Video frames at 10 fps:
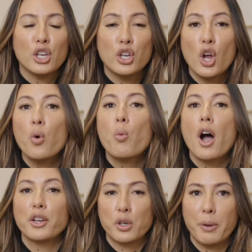you don't
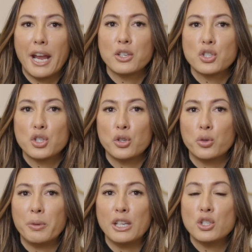want your page
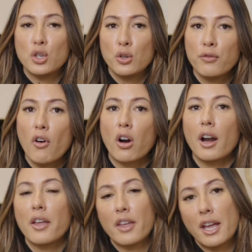to be too far
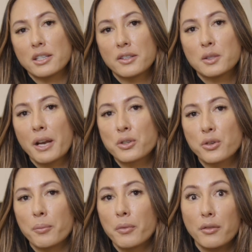on the end of the
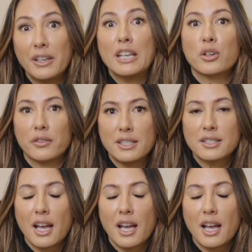spectrum of either of these